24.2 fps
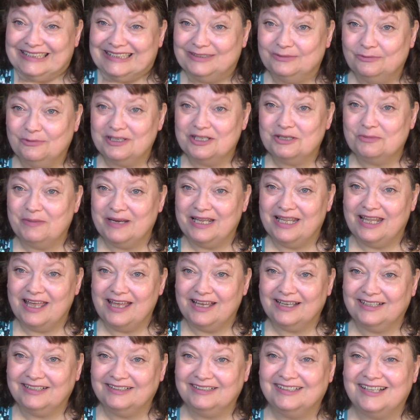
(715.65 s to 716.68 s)
Wish me
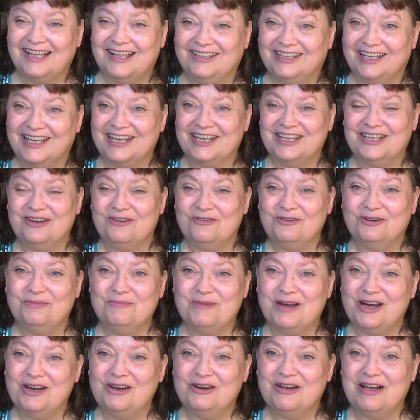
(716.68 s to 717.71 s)
luck. I'll let you know
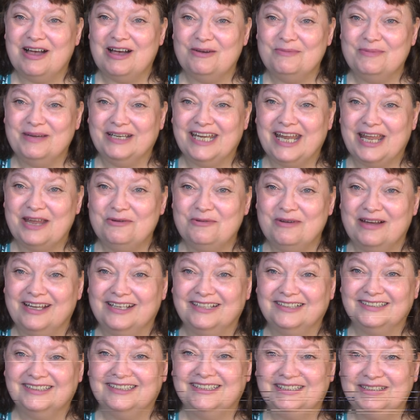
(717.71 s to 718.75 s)
tomorrow how my day
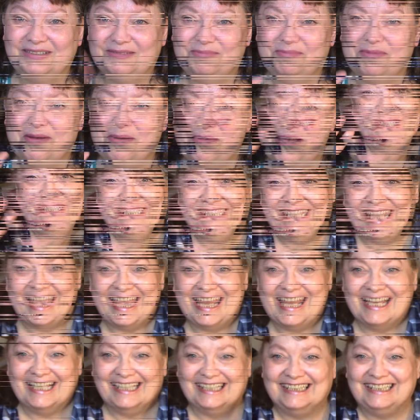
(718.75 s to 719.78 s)
went. Happy Bye -bye.
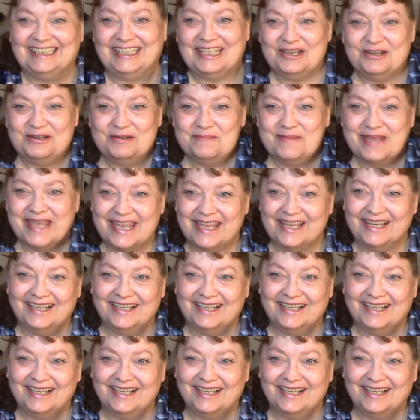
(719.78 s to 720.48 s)
birthday to me.